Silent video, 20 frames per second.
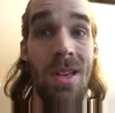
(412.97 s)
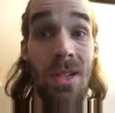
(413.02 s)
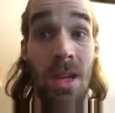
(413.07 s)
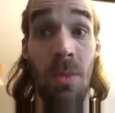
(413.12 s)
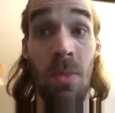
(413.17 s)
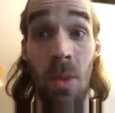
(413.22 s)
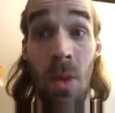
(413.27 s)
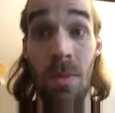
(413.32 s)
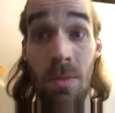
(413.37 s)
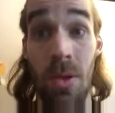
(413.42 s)

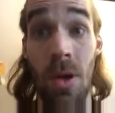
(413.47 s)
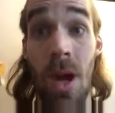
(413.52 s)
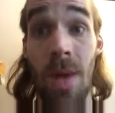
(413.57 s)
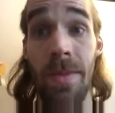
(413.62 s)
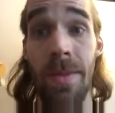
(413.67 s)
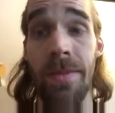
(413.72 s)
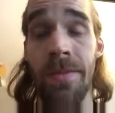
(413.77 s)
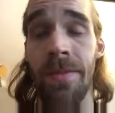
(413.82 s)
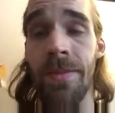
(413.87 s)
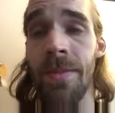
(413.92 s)
number one
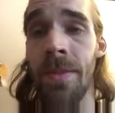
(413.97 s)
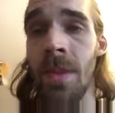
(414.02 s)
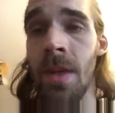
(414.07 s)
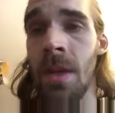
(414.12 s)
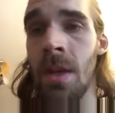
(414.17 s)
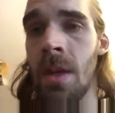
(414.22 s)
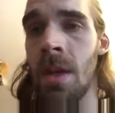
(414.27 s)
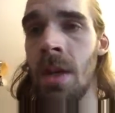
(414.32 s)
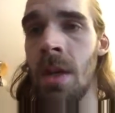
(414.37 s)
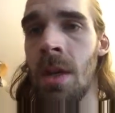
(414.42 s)
problem.
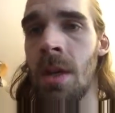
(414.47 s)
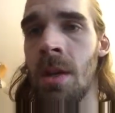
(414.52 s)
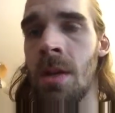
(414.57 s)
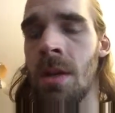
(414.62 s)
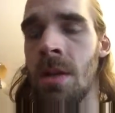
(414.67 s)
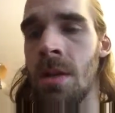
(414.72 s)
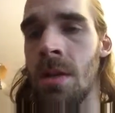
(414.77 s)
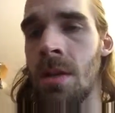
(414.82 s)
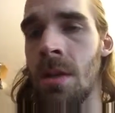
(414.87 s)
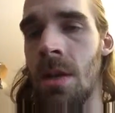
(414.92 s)

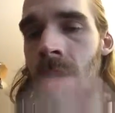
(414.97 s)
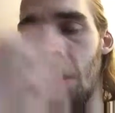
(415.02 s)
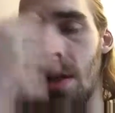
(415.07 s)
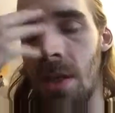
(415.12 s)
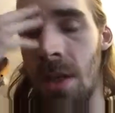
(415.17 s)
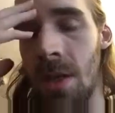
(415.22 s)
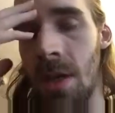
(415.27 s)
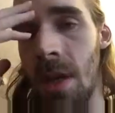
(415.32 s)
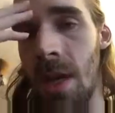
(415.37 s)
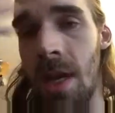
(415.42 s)

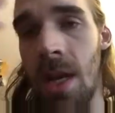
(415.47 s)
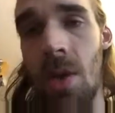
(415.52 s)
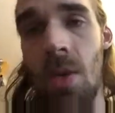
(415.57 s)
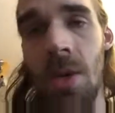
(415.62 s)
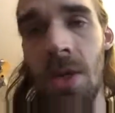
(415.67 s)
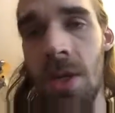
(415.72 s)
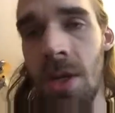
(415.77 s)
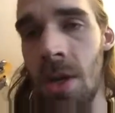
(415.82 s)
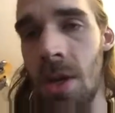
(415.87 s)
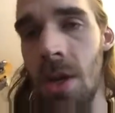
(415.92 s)
And he
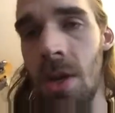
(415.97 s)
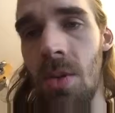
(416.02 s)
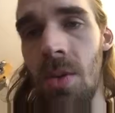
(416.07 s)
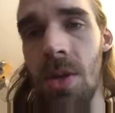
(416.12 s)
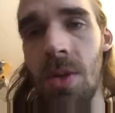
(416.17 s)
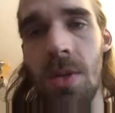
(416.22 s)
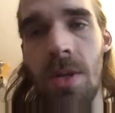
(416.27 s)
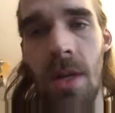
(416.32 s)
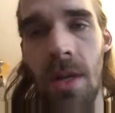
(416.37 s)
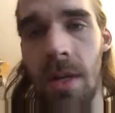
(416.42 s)
wasn't hurt,
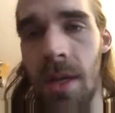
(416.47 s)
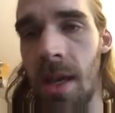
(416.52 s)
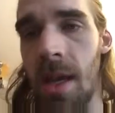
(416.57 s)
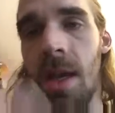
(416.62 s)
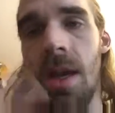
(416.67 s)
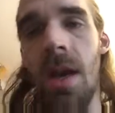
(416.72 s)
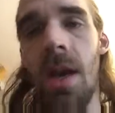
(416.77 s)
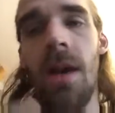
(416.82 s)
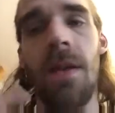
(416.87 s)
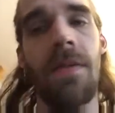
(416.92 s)
which was lucky
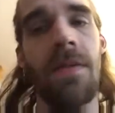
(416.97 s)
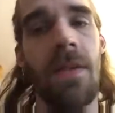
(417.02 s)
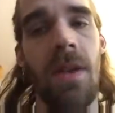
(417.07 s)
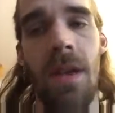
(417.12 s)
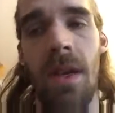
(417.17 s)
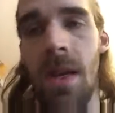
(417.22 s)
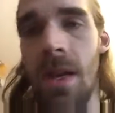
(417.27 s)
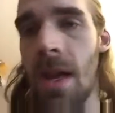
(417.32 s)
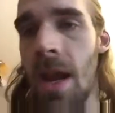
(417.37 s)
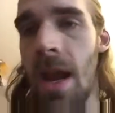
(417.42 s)
enough,
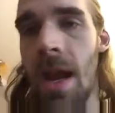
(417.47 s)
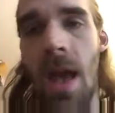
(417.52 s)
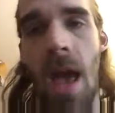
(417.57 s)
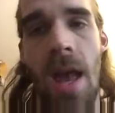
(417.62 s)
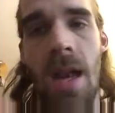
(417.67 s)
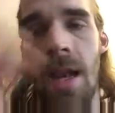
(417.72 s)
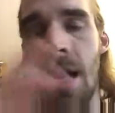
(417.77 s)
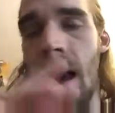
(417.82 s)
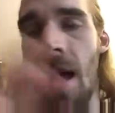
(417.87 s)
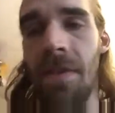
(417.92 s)
and
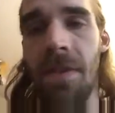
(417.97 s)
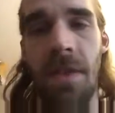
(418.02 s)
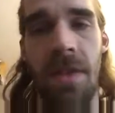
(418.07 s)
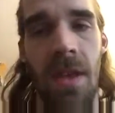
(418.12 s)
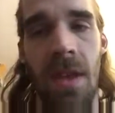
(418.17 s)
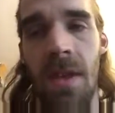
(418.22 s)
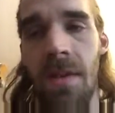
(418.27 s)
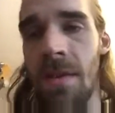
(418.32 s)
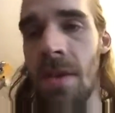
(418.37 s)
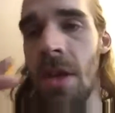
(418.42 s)
I didn't have to
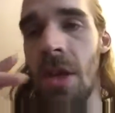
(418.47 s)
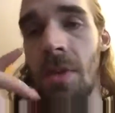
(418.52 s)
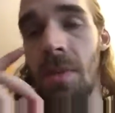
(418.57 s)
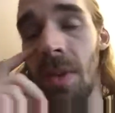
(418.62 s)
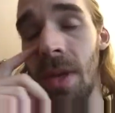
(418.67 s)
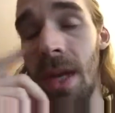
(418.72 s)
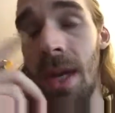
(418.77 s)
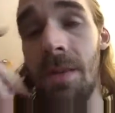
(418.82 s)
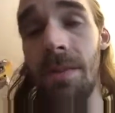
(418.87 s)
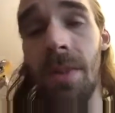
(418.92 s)
think of another
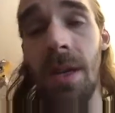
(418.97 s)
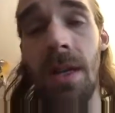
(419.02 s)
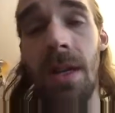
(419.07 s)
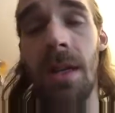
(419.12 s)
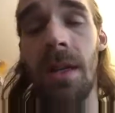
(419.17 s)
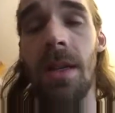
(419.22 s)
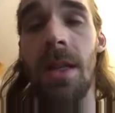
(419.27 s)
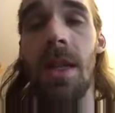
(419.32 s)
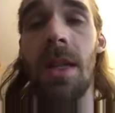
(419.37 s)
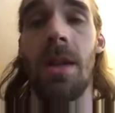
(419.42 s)
plan.
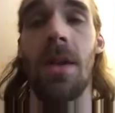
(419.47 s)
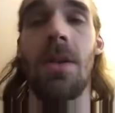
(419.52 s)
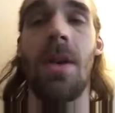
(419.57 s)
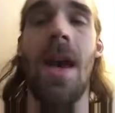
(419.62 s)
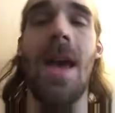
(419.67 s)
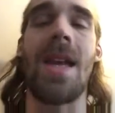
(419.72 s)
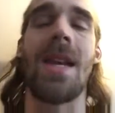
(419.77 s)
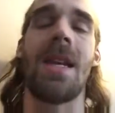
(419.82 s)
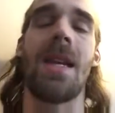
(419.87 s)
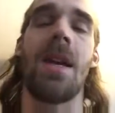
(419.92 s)
But
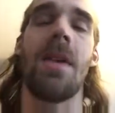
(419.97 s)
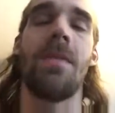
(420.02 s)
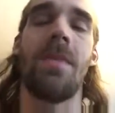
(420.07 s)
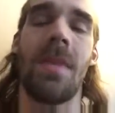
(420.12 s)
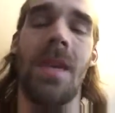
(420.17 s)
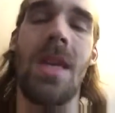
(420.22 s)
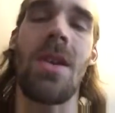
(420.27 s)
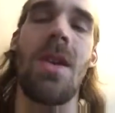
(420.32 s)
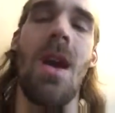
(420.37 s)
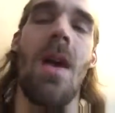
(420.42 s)
I ended
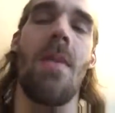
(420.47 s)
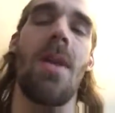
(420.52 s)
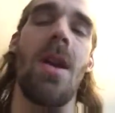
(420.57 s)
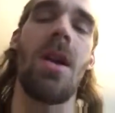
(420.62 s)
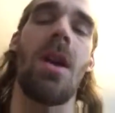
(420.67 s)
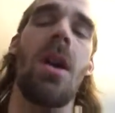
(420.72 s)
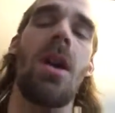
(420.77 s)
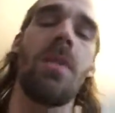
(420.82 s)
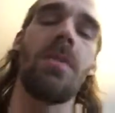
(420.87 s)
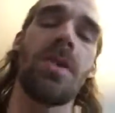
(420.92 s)
up he grabbed
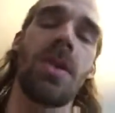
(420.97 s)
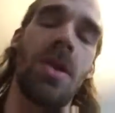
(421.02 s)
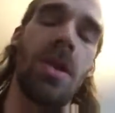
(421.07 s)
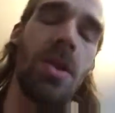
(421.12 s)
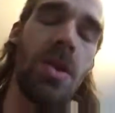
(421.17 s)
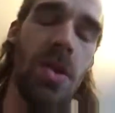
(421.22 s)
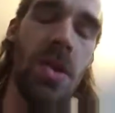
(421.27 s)
my arm, started